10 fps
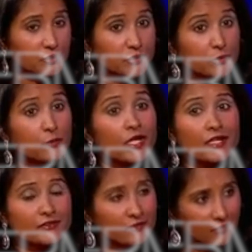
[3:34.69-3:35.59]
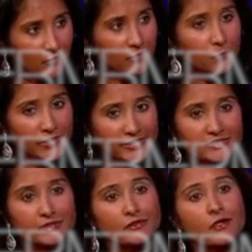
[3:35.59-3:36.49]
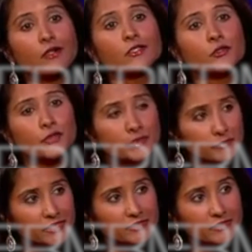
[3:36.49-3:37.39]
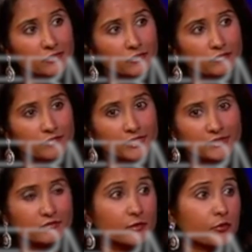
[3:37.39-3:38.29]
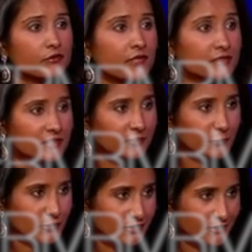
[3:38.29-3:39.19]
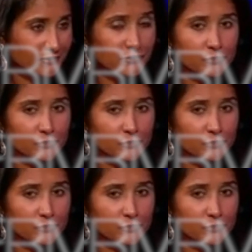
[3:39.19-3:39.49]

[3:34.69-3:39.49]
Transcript: So there are ways and there are treatments that are effective in preventing those things.